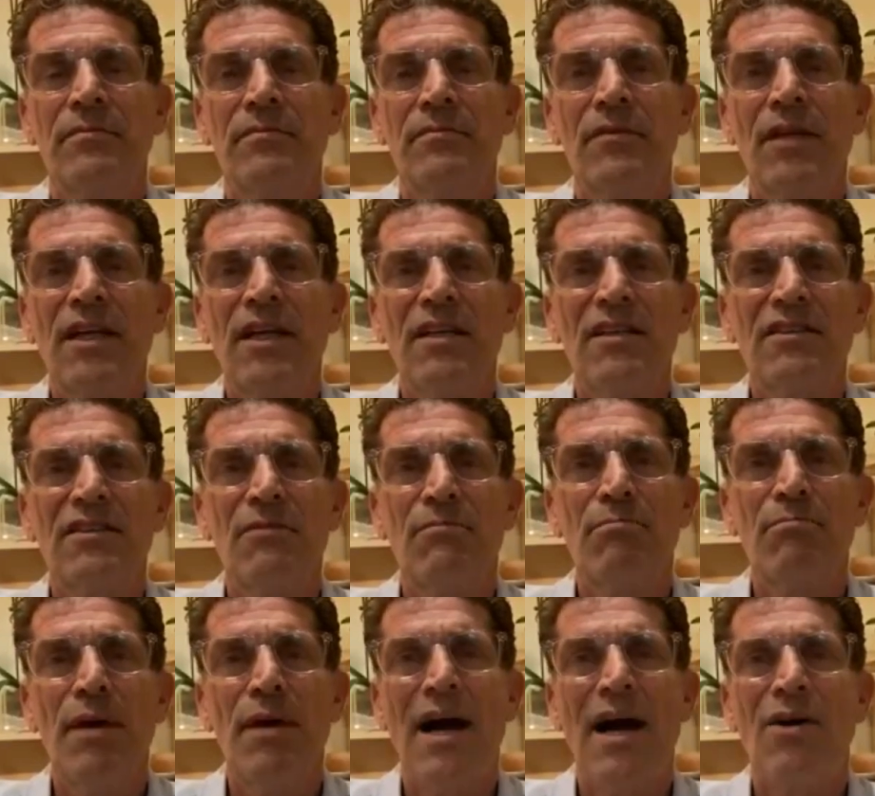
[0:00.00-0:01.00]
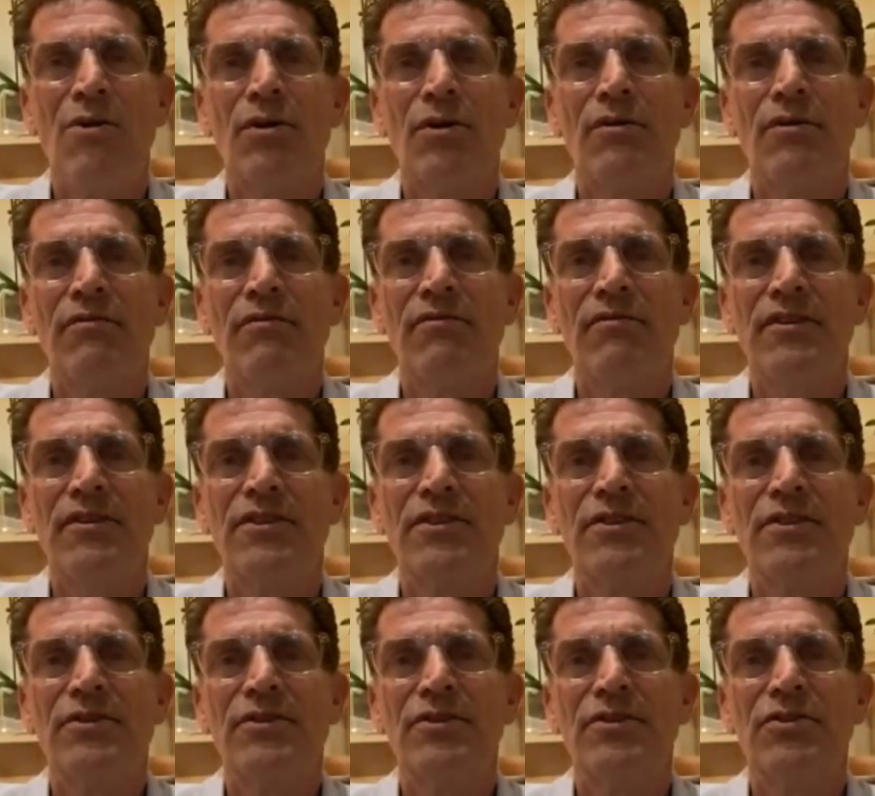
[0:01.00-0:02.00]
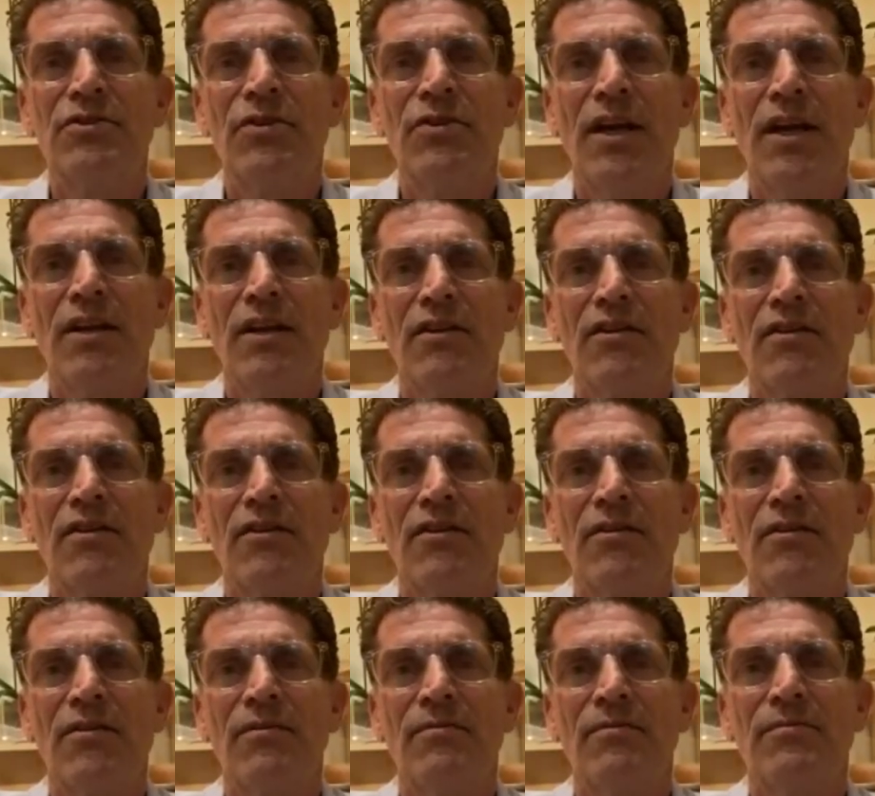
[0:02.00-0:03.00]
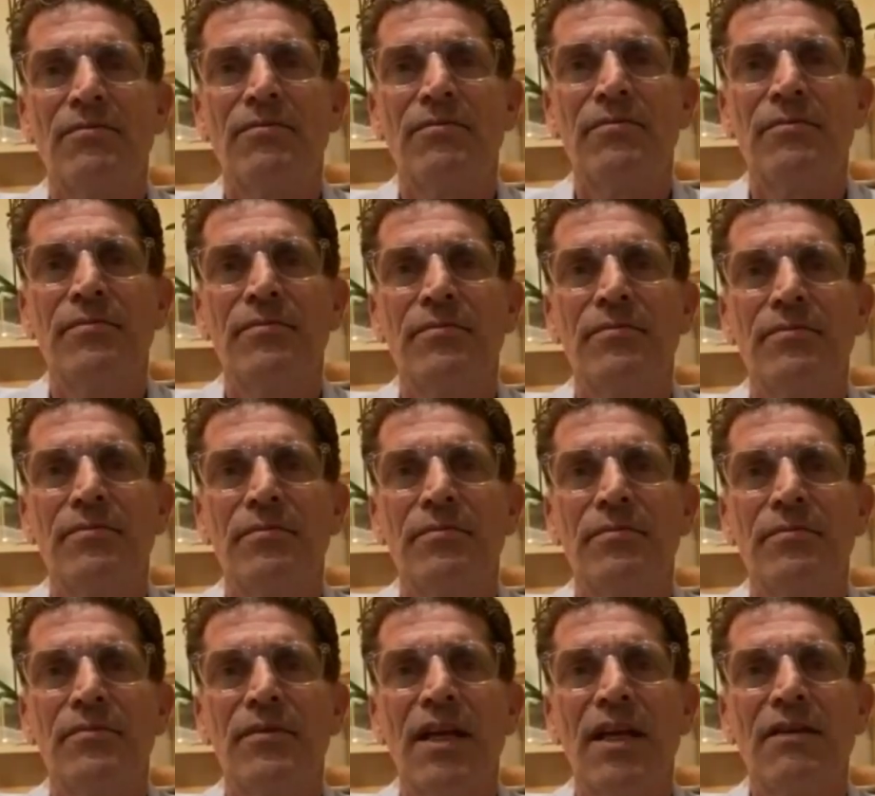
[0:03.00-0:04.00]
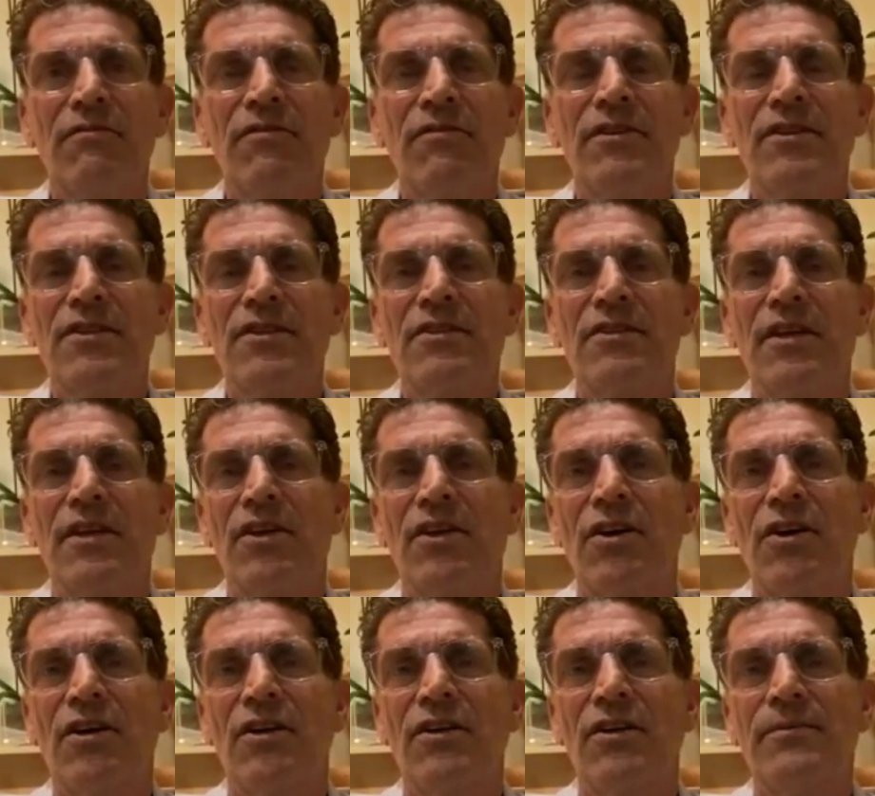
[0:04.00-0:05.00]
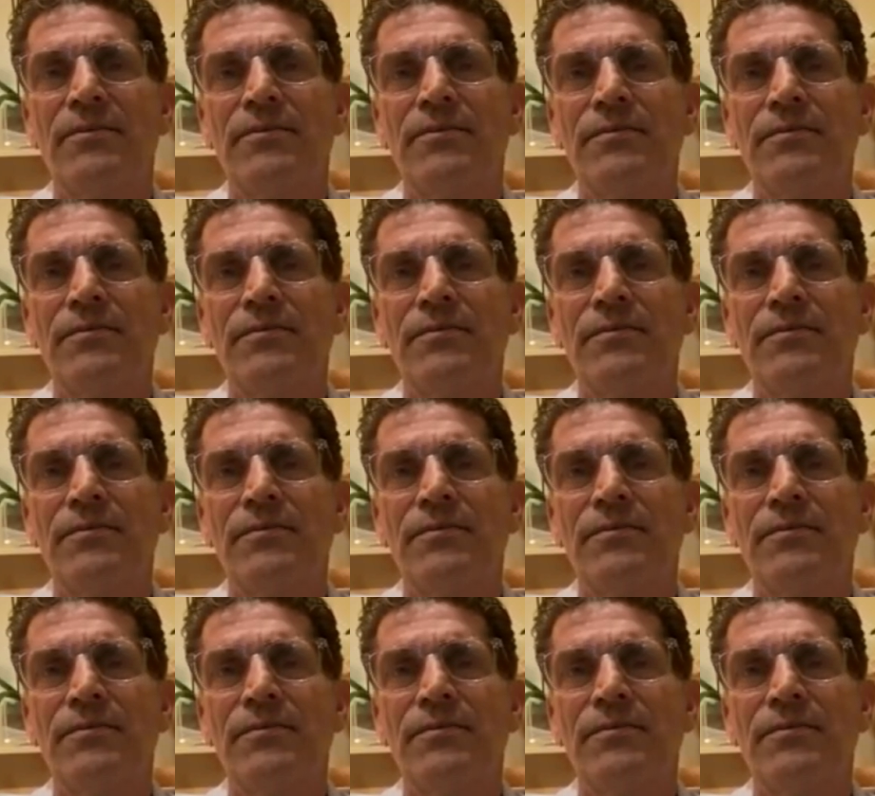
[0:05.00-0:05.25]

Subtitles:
Not some power of physical strength, not physical at all,